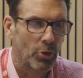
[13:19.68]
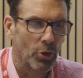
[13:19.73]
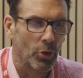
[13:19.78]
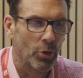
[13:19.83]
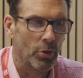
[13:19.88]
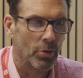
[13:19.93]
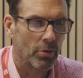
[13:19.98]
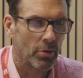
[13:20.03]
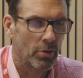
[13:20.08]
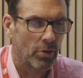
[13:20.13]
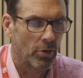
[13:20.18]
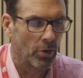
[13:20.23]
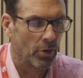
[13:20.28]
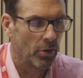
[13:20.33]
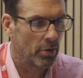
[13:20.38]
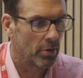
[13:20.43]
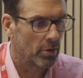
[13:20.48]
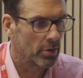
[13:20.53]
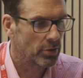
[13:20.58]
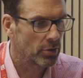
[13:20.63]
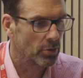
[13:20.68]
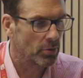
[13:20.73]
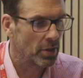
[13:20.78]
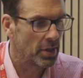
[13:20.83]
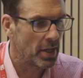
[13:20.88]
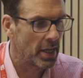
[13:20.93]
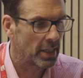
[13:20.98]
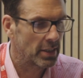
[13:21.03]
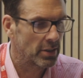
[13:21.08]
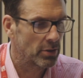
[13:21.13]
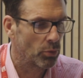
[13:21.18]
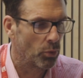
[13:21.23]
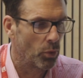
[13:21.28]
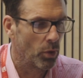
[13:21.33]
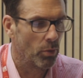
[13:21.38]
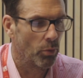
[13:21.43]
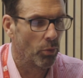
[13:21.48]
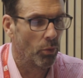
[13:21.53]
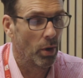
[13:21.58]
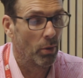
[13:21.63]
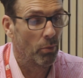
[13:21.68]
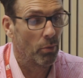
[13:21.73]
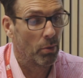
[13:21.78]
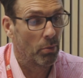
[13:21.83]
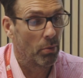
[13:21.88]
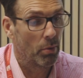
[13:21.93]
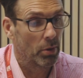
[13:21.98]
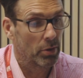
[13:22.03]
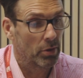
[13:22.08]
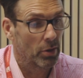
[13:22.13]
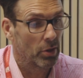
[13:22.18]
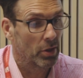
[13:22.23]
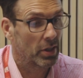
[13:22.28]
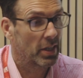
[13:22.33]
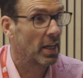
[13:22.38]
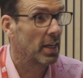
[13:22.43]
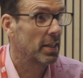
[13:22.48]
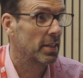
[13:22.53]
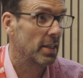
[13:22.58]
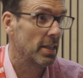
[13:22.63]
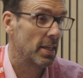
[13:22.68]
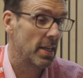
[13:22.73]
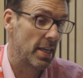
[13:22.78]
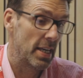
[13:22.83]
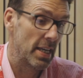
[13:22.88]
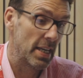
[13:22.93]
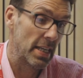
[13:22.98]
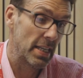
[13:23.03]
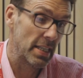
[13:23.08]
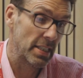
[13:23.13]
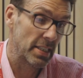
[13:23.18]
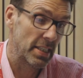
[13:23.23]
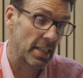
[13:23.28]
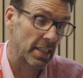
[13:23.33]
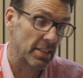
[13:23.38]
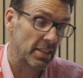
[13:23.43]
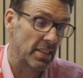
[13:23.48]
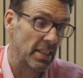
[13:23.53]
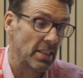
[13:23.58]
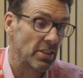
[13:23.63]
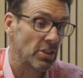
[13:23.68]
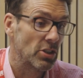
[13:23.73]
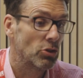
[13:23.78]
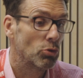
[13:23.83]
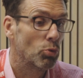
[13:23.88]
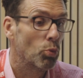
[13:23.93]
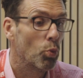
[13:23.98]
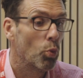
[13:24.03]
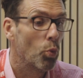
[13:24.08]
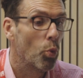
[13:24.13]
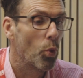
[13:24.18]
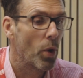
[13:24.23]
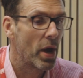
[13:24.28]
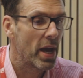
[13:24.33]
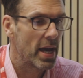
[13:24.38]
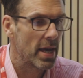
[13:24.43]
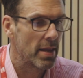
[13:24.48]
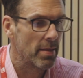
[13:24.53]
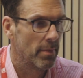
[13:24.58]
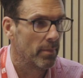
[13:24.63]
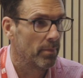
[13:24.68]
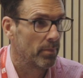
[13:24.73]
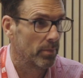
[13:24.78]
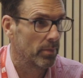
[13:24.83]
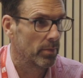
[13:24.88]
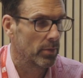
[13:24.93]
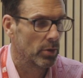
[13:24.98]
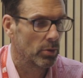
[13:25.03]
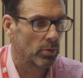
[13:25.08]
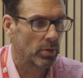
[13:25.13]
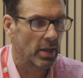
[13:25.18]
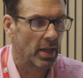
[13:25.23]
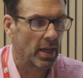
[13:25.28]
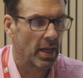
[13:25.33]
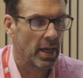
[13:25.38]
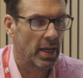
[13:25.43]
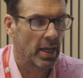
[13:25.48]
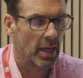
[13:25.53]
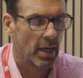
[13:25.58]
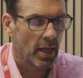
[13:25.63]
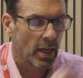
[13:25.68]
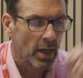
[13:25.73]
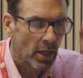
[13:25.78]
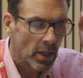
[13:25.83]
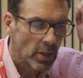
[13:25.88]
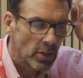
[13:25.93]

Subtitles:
Good. So the next one we want to look at is, next stage is when. Okay.